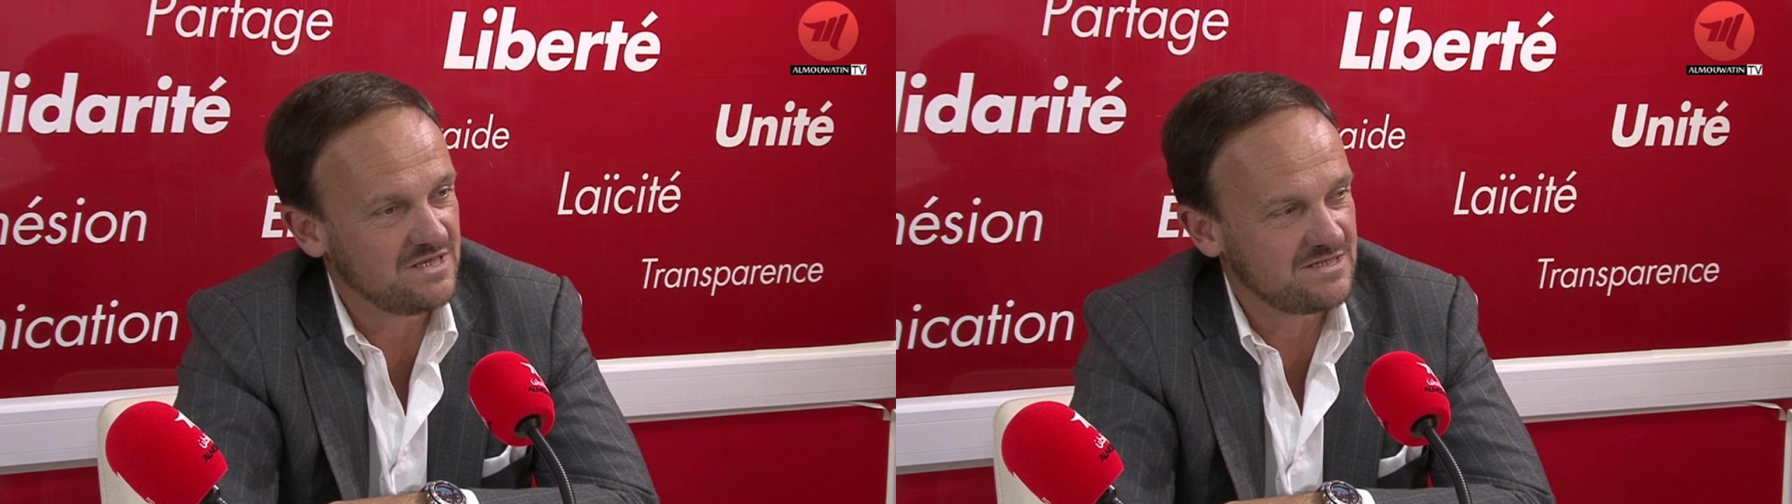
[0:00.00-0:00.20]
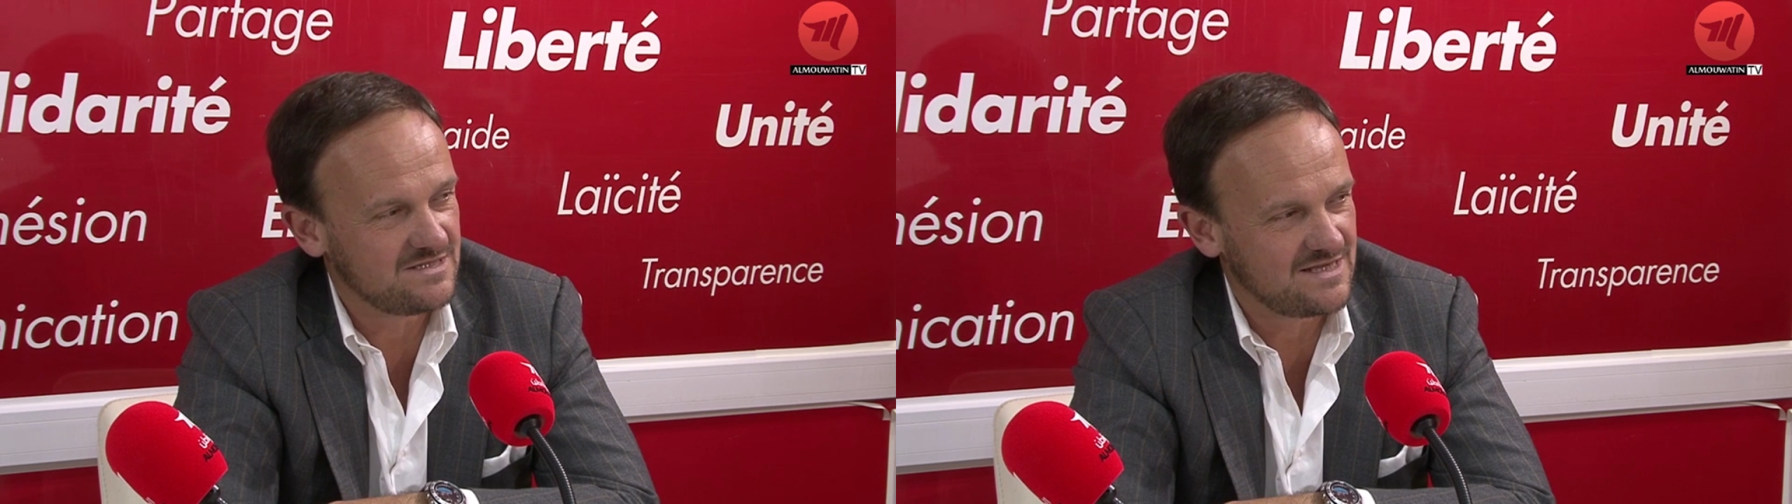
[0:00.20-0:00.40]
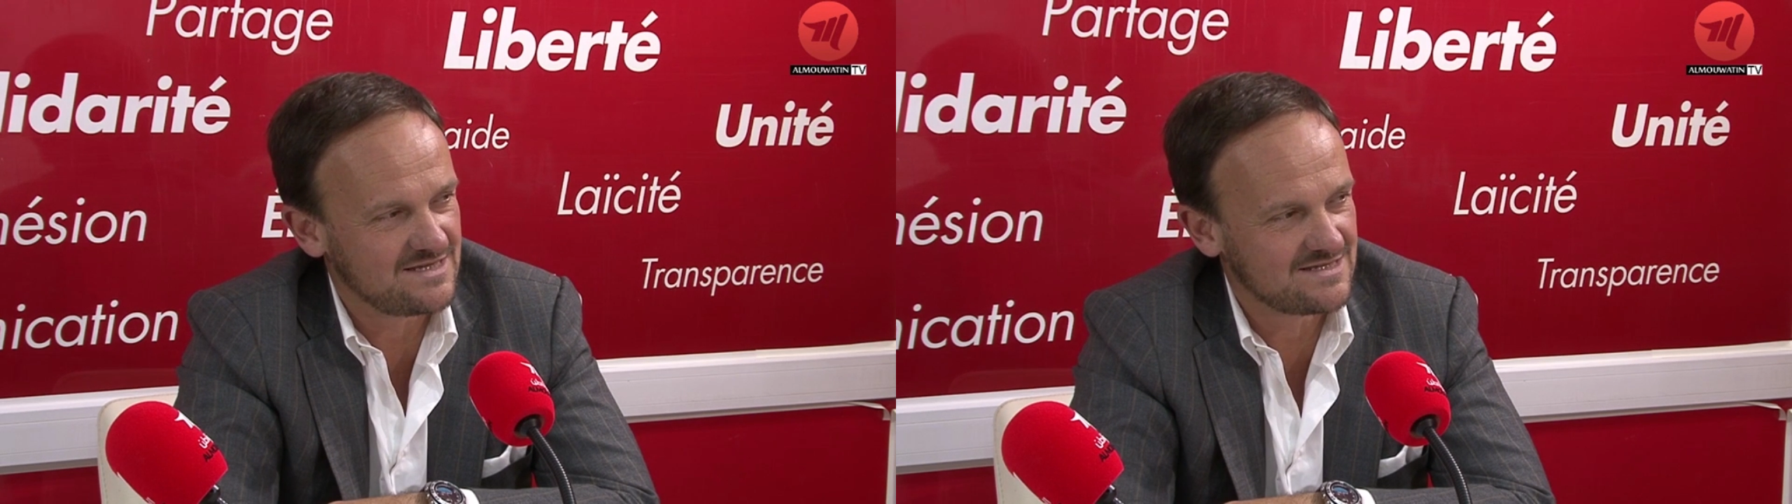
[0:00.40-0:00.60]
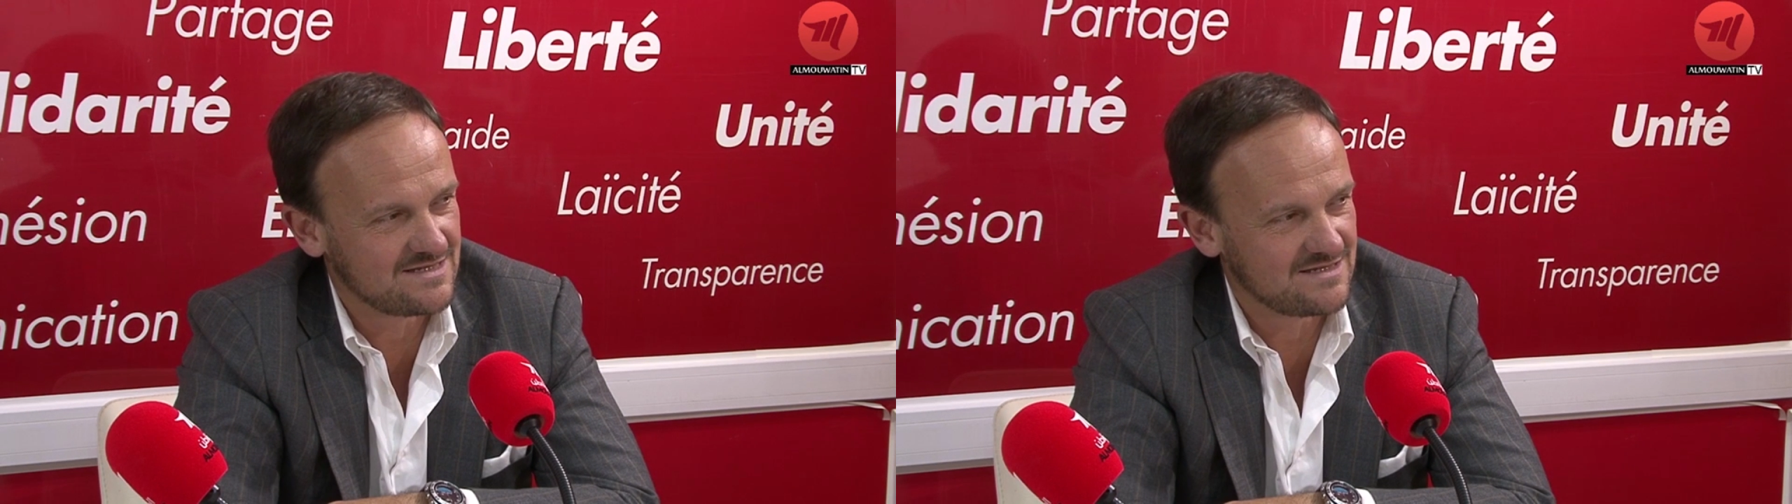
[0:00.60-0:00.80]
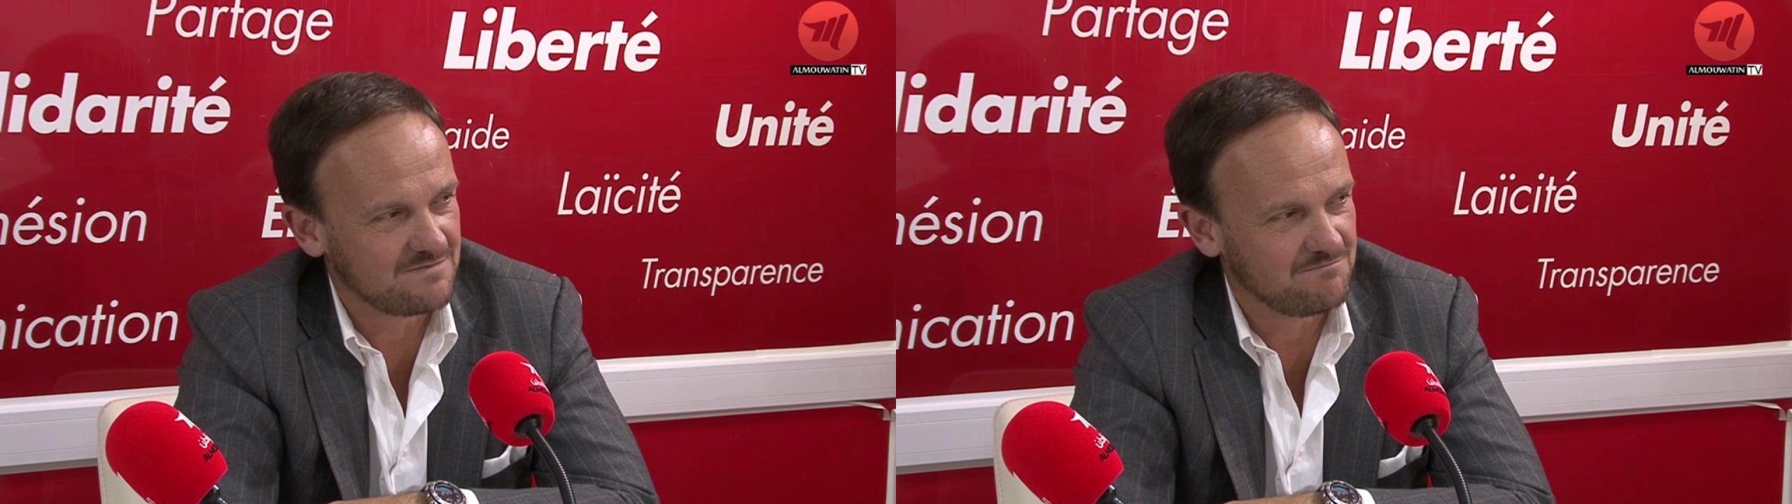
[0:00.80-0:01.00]

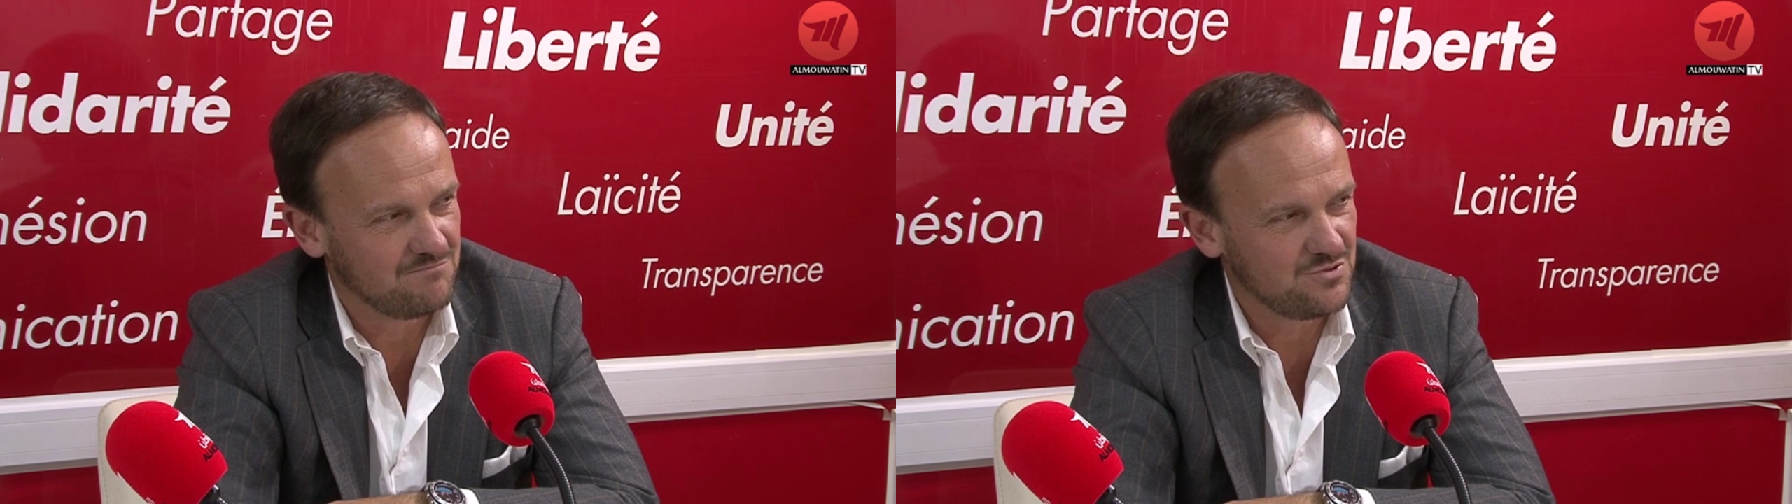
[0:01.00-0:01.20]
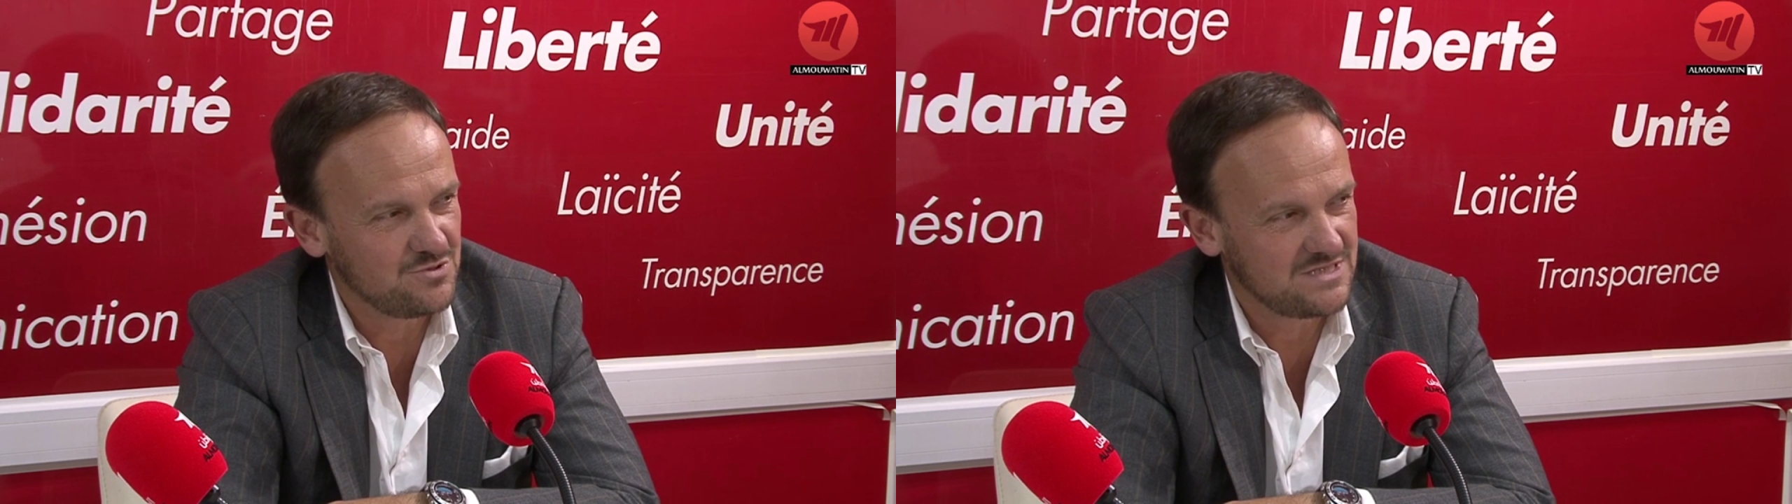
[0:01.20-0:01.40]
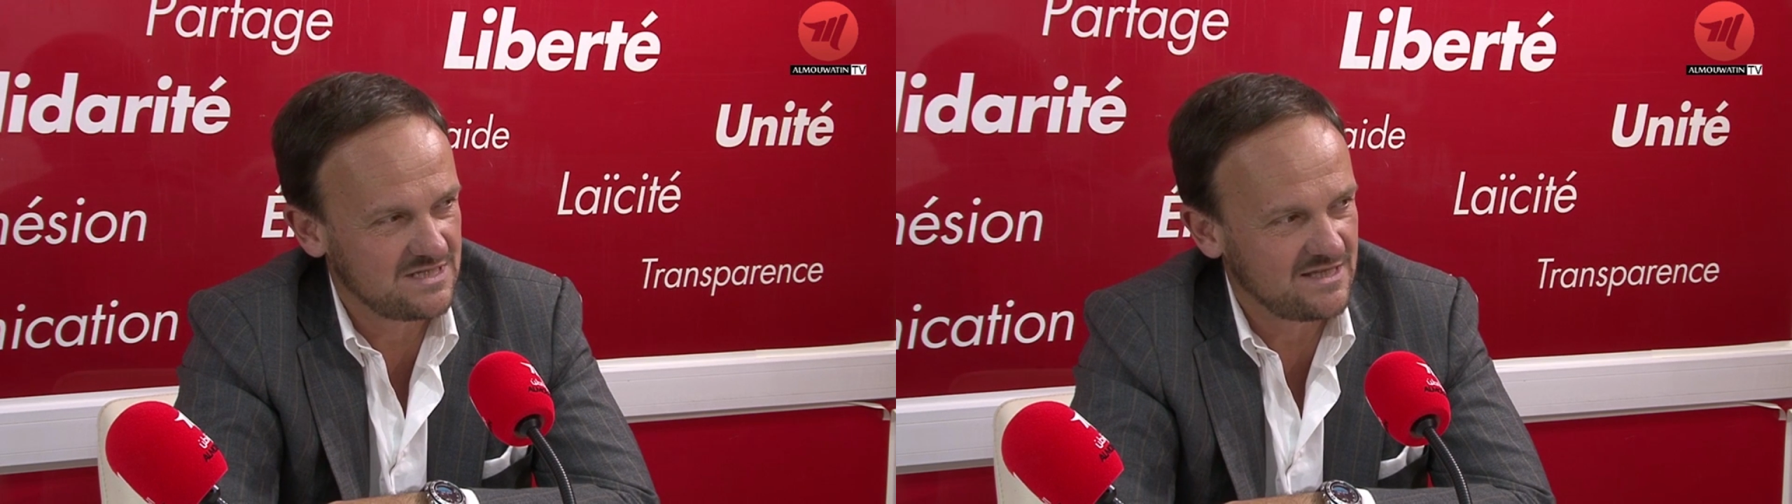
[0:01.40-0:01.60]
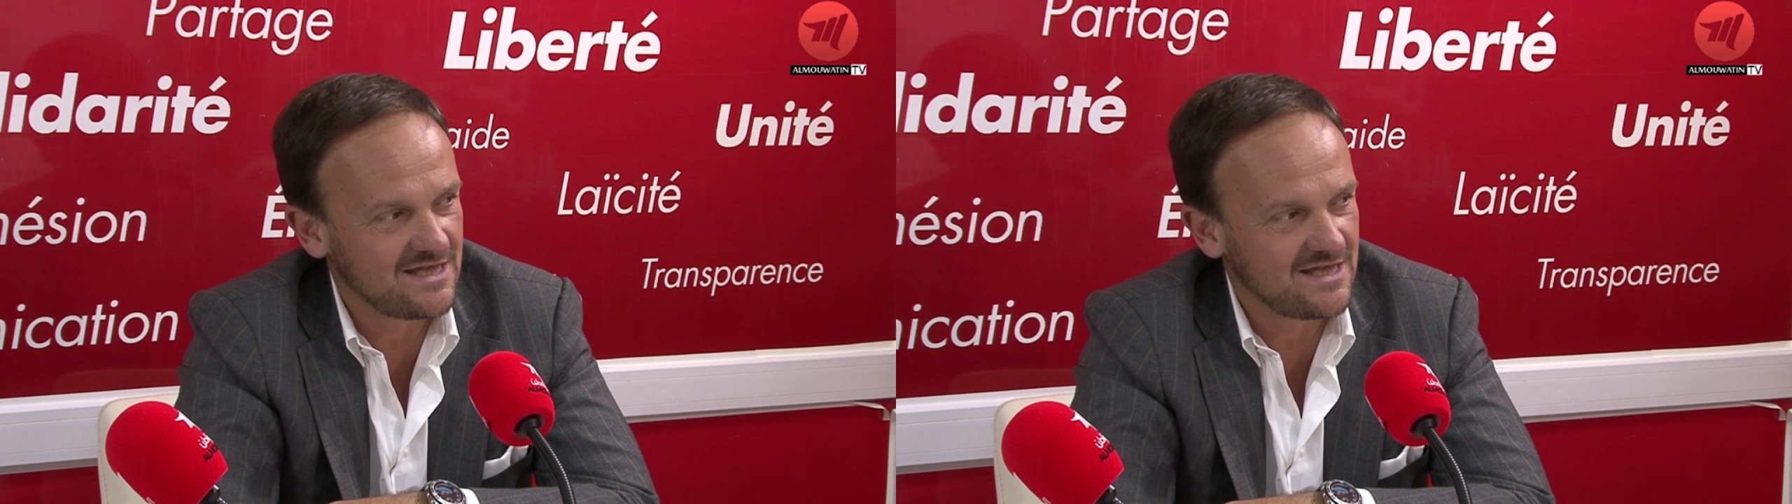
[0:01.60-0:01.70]
business, this